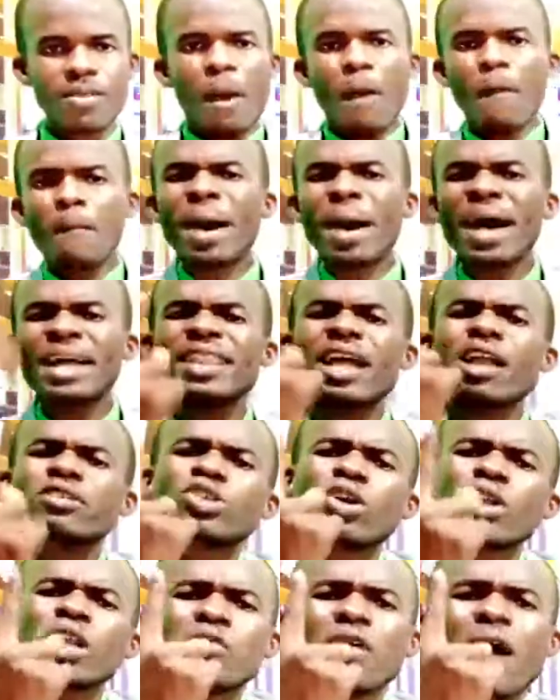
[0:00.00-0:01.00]
but there is
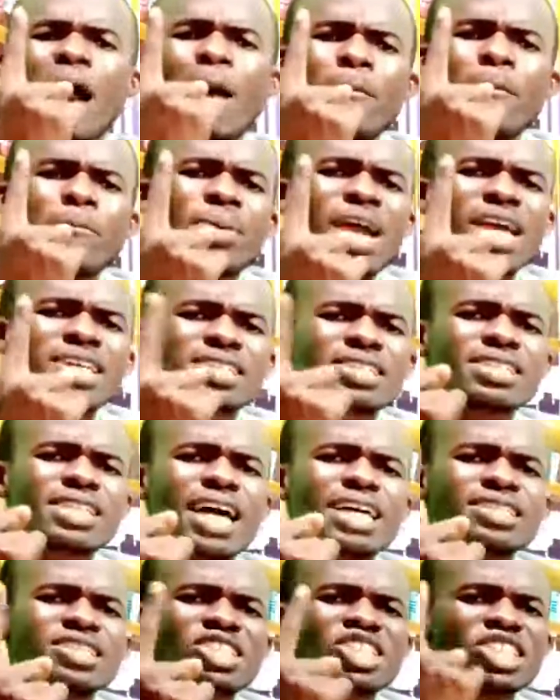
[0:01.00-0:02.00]
only one person
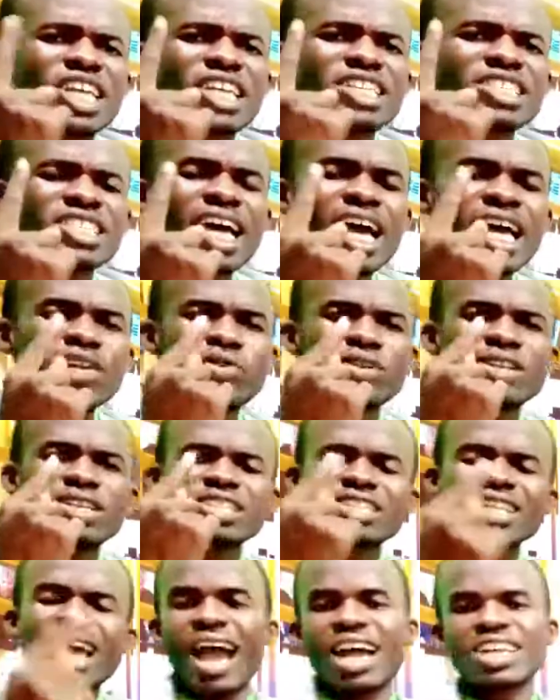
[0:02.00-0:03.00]
that Shaitan
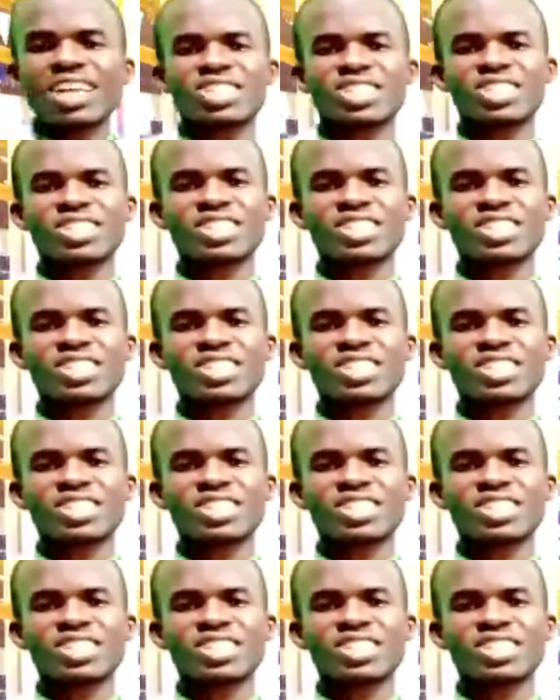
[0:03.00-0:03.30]
couldn't touch.